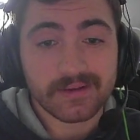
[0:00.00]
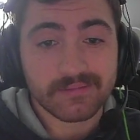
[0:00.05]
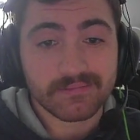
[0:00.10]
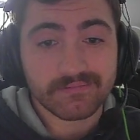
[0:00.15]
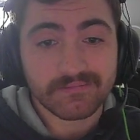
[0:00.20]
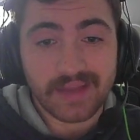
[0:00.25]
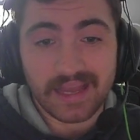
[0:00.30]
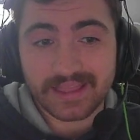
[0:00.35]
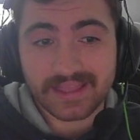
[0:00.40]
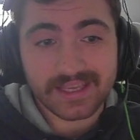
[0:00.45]

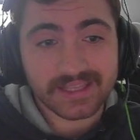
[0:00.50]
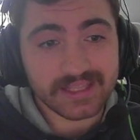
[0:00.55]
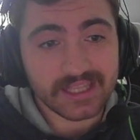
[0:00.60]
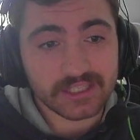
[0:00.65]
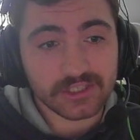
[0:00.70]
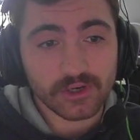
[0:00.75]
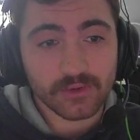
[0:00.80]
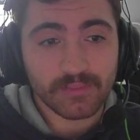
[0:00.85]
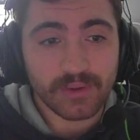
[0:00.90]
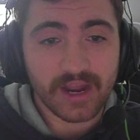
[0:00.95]
I think
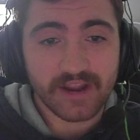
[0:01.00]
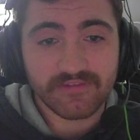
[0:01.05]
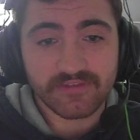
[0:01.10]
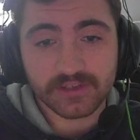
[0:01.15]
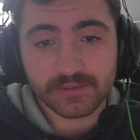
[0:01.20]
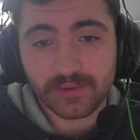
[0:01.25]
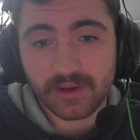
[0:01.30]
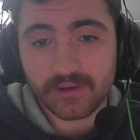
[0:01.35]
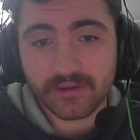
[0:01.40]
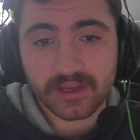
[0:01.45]
that Joe Pyfer
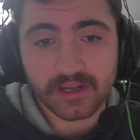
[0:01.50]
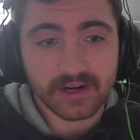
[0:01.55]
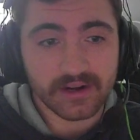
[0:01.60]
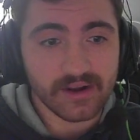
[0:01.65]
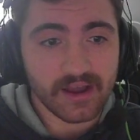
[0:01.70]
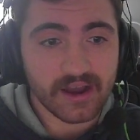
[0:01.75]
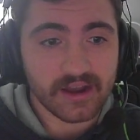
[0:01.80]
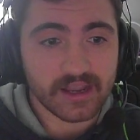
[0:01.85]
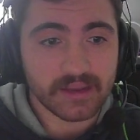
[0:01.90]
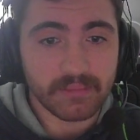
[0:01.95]
is probably going to
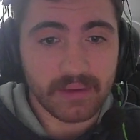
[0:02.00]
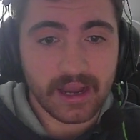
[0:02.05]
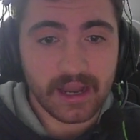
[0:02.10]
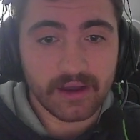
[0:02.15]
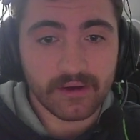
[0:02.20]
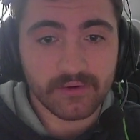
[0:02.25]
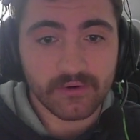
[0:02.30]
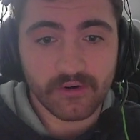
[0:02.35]
knock him out